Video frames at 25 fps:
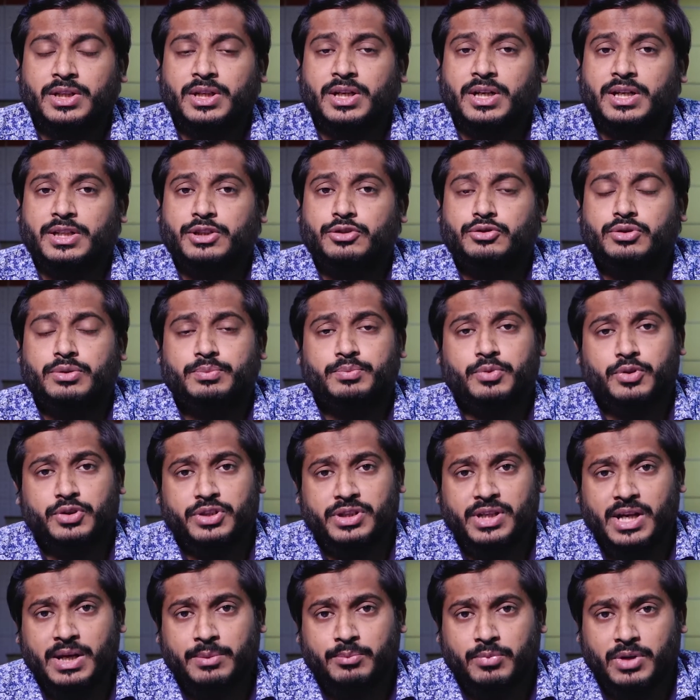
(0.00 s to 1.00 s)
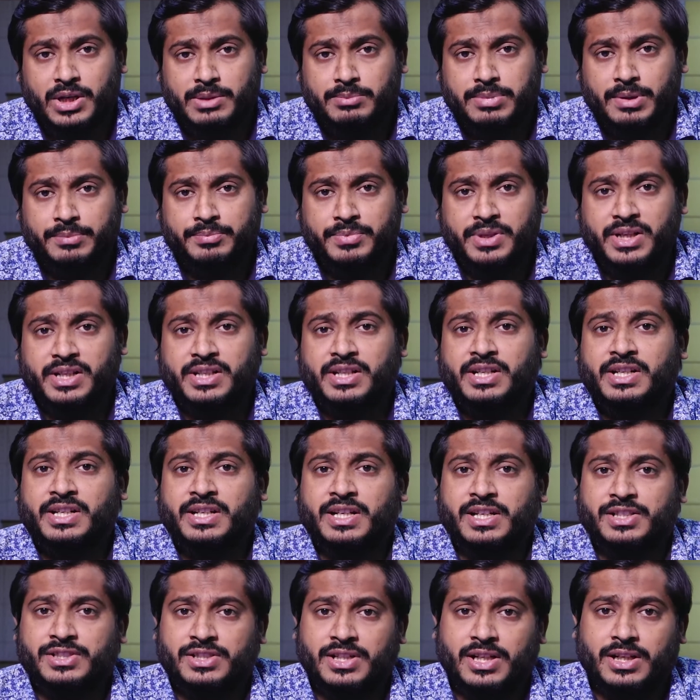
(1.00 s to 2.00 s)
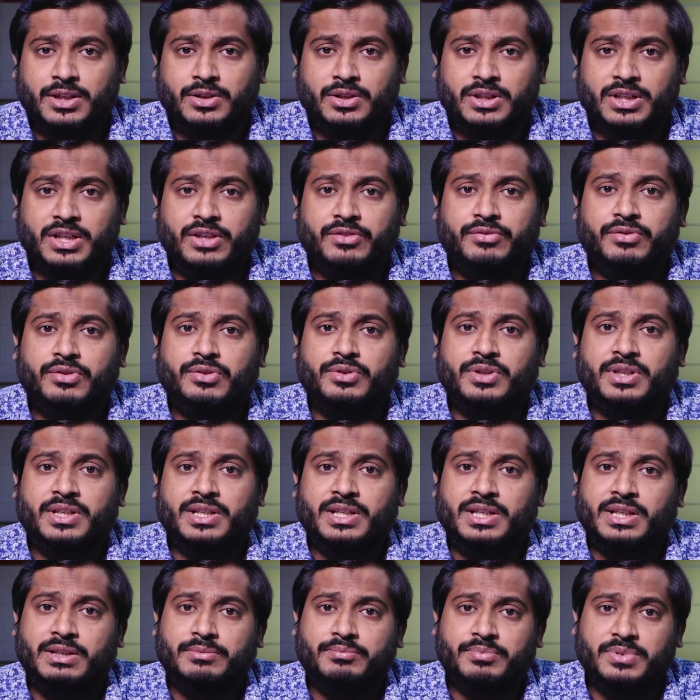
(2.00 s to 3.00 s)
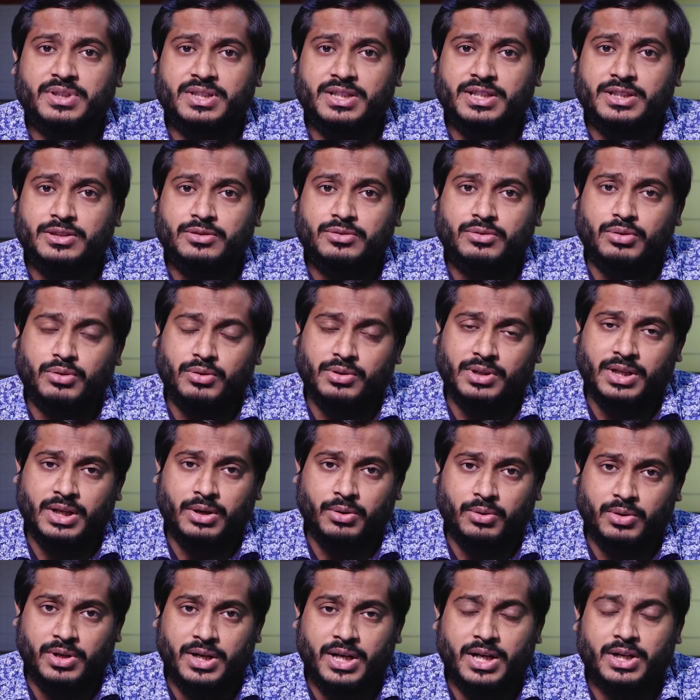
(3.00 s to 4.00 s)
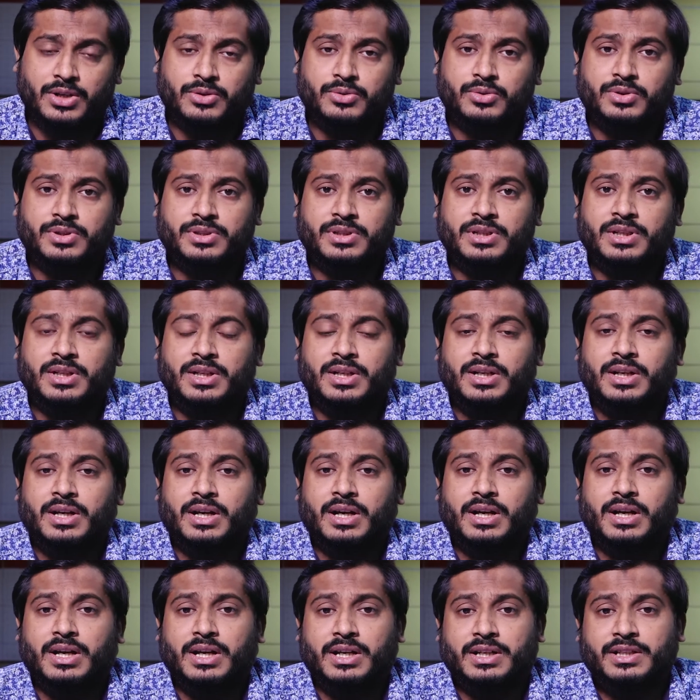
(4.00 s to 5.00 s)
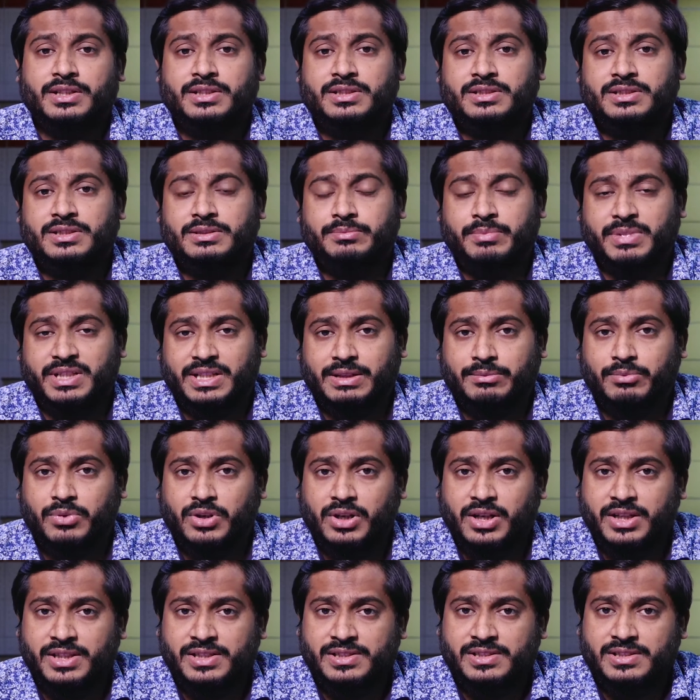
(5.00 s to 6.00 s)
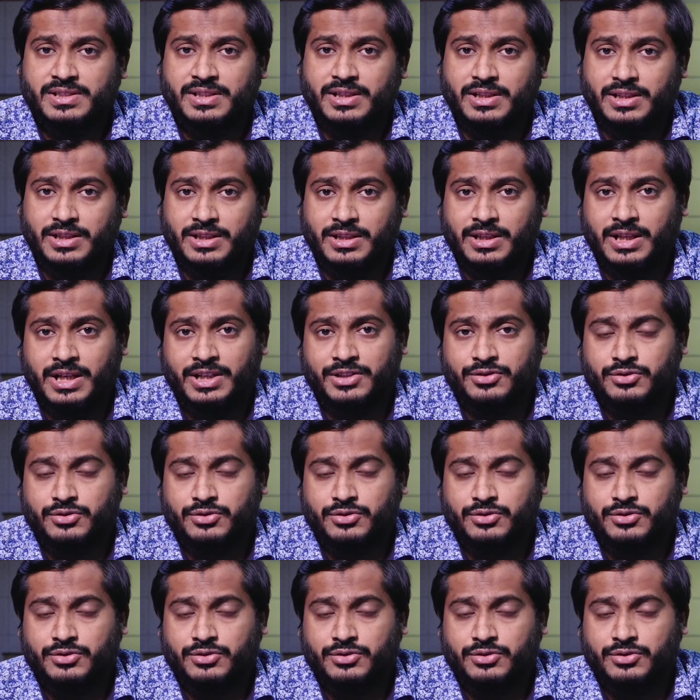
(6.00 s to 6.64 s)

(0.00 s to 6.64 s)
Due to protein and polypeptide in nature, if we give it through the oral route, it is metabolized in the